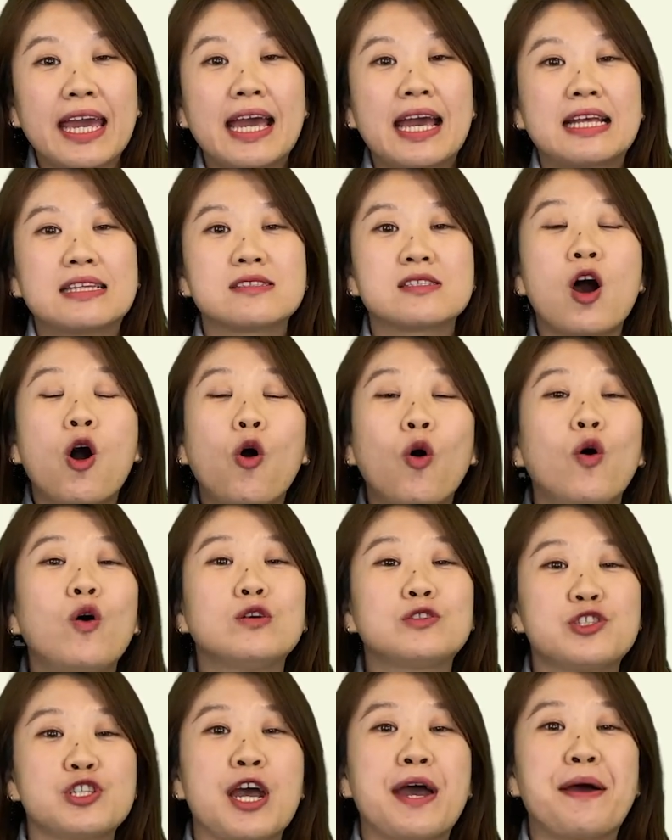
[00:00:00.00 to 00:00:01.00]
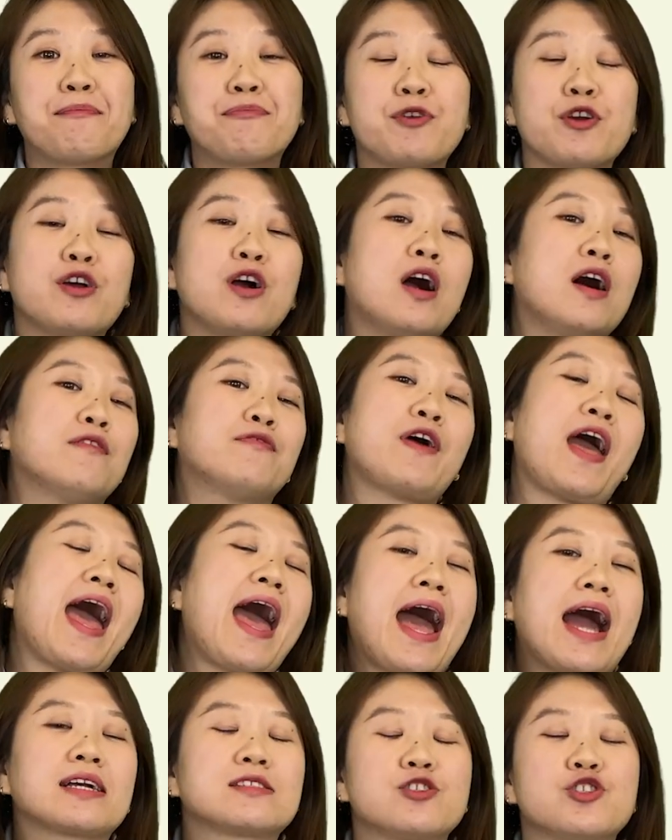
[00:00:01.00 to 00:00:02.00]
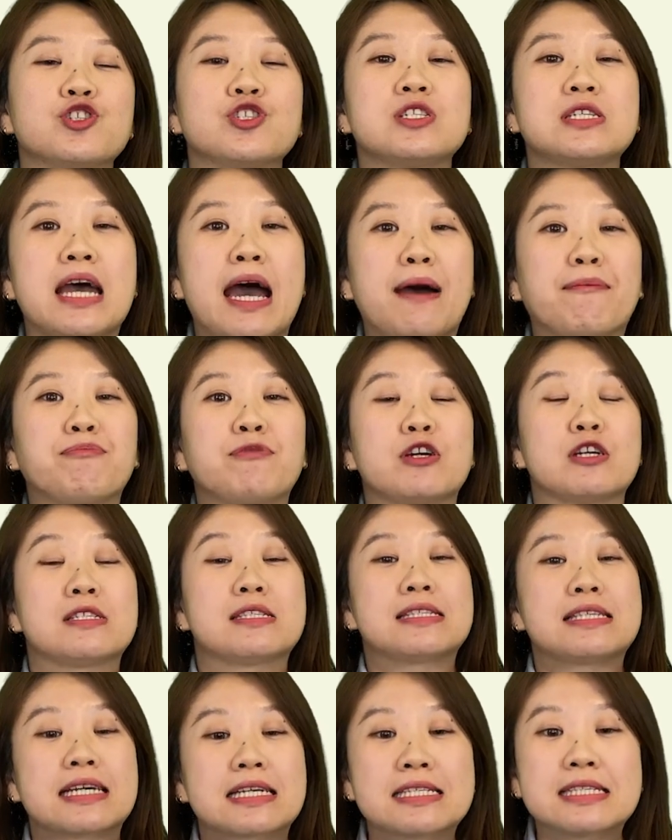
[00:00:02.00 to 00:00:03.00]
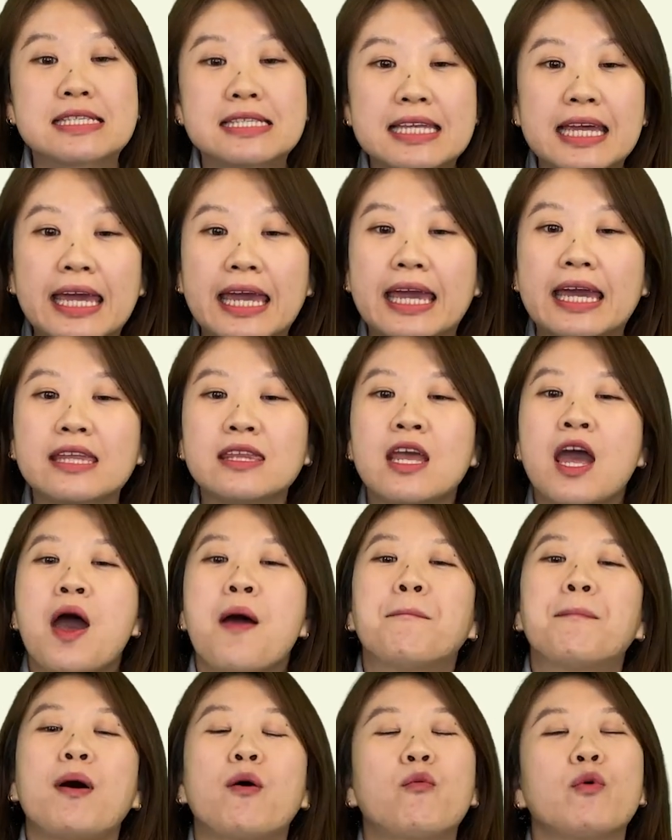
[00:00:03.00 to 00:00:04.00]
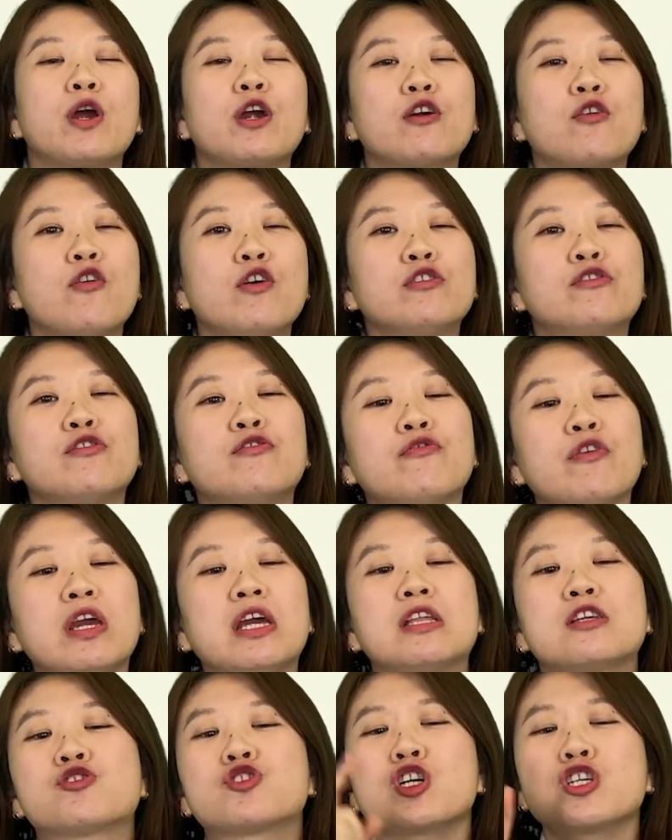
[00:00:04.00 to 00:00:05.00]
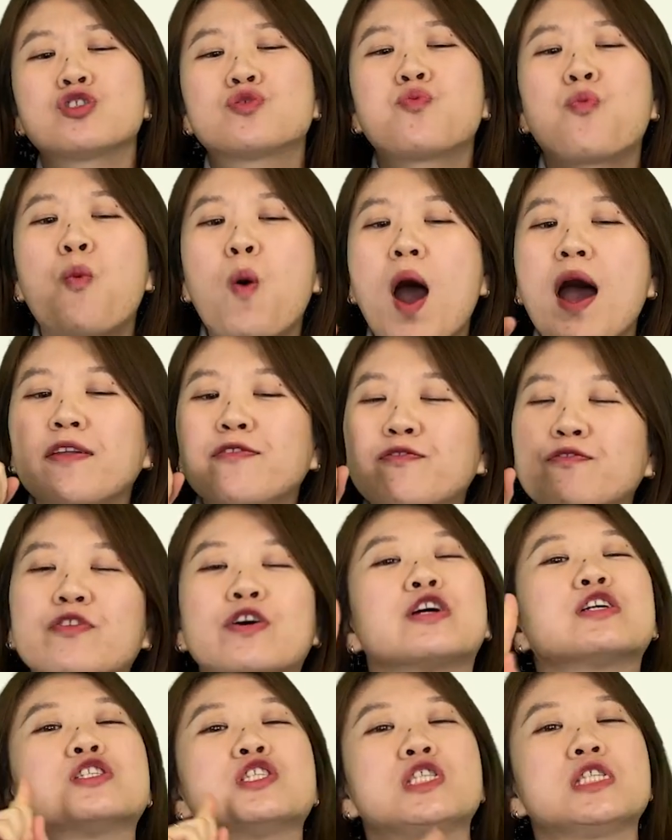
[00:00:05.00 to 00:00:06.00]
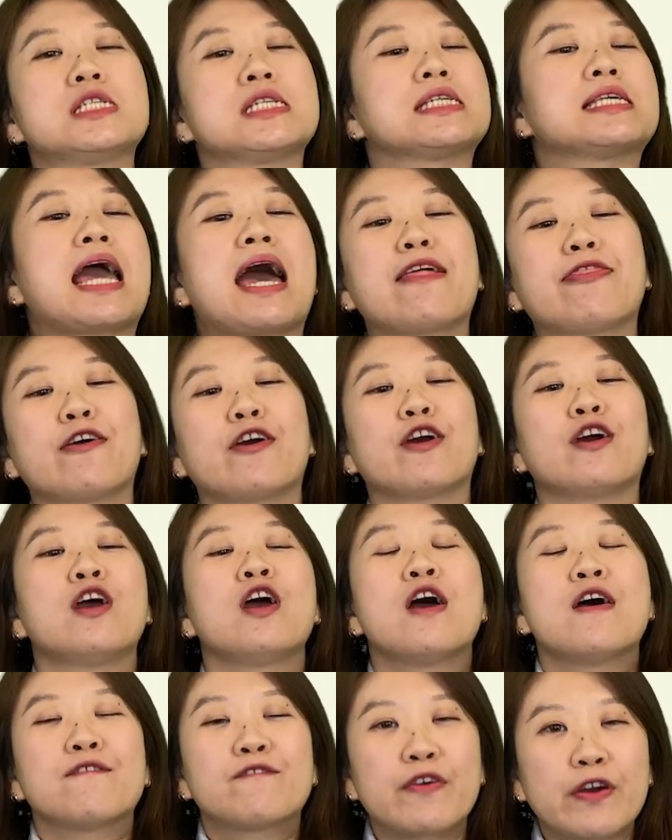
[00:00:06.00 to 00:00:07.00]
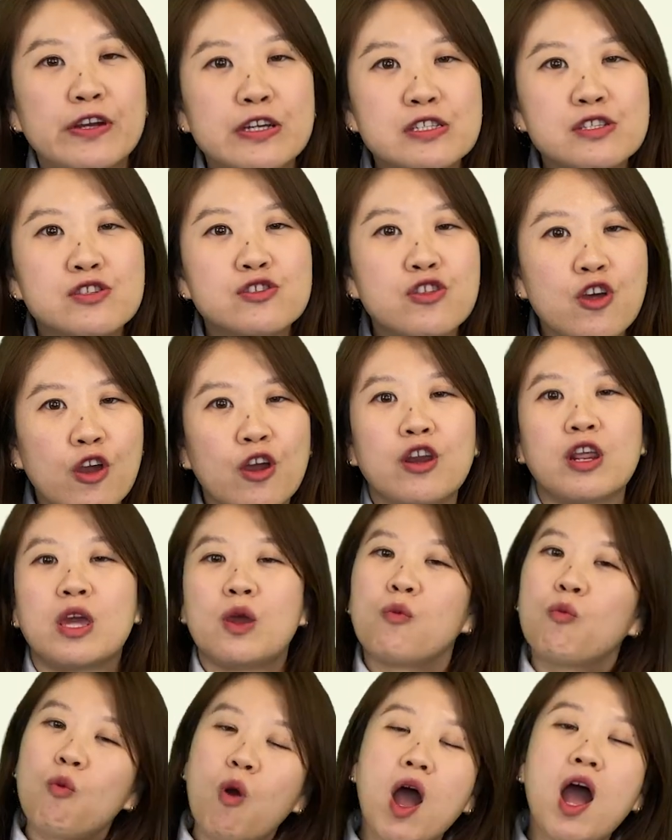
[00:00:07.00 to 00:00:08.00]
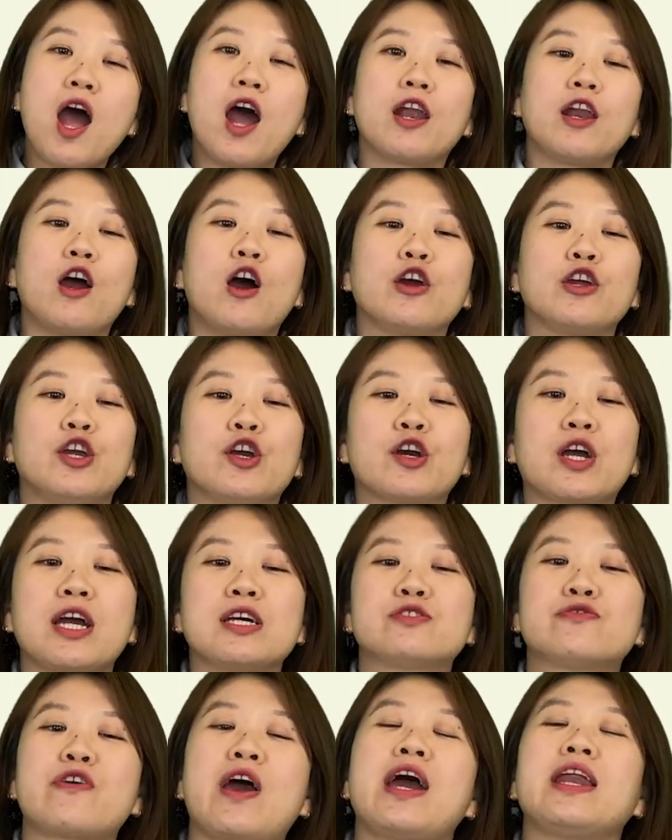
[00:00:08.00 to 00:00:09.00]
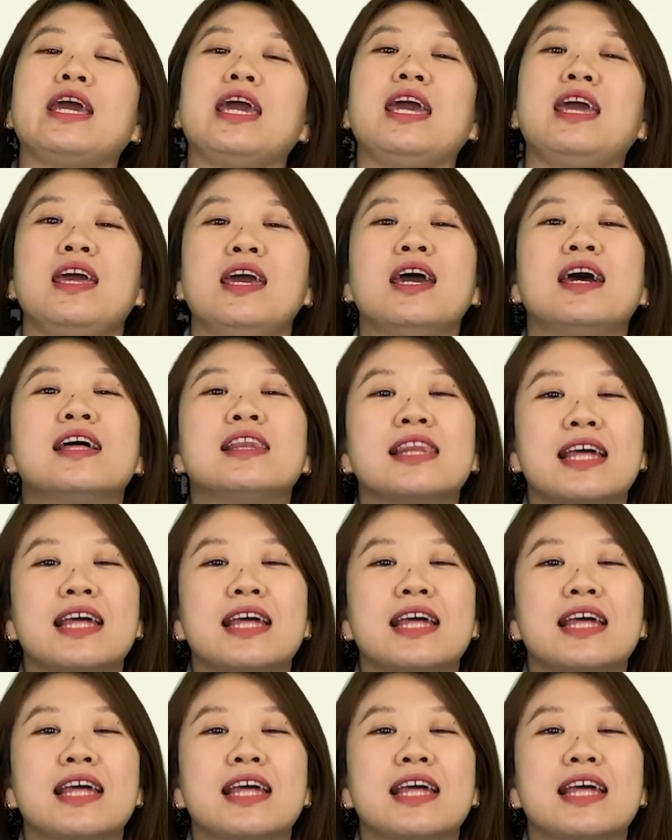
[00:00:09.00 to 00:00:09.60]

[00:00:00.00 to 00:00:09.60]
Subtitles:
It's whole chapter of Acts chapter 16, but we're going to read just one verse together. Verse 31. Are you guys ready?